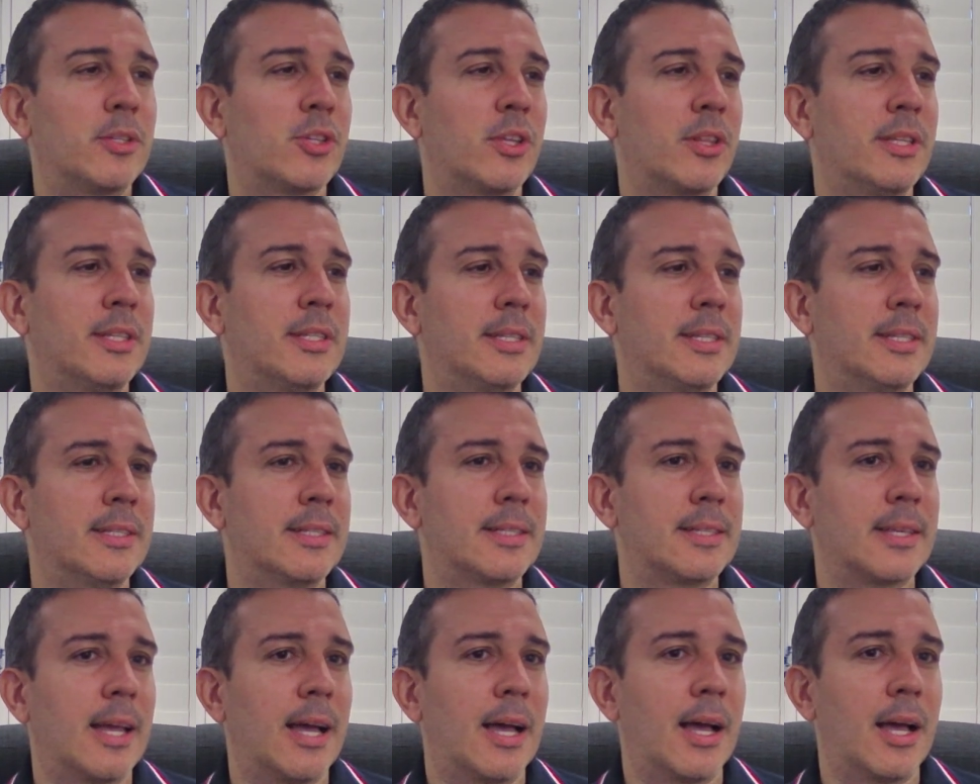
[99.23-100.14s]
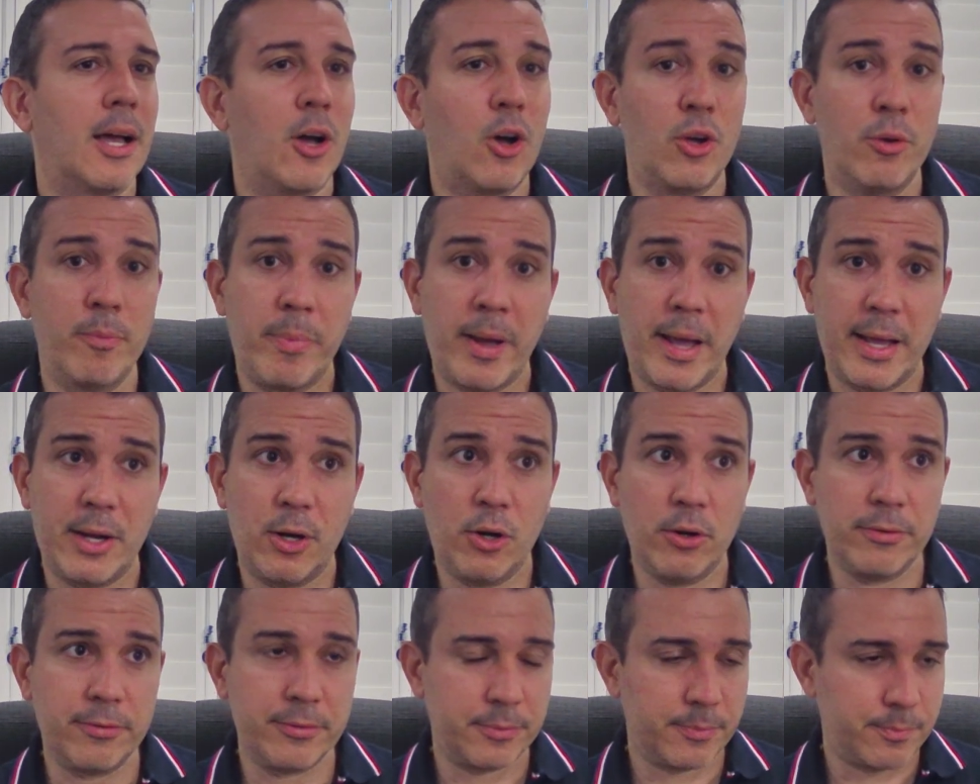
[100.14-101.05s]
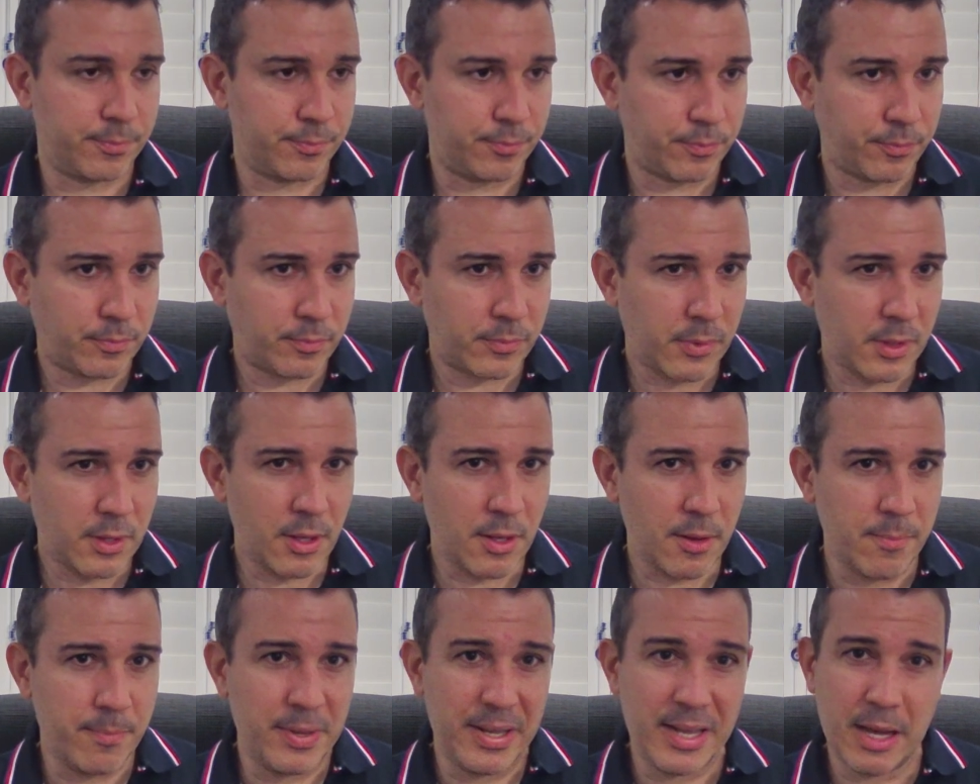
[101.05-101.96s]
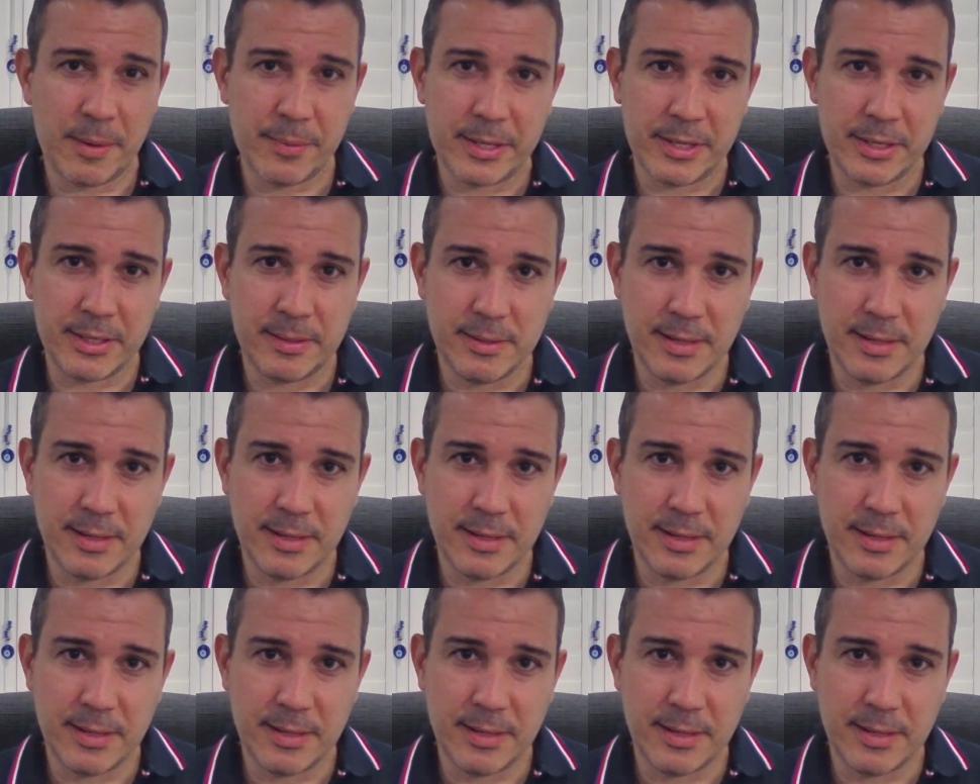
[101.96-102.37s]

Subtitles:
So this is home paid off, being able to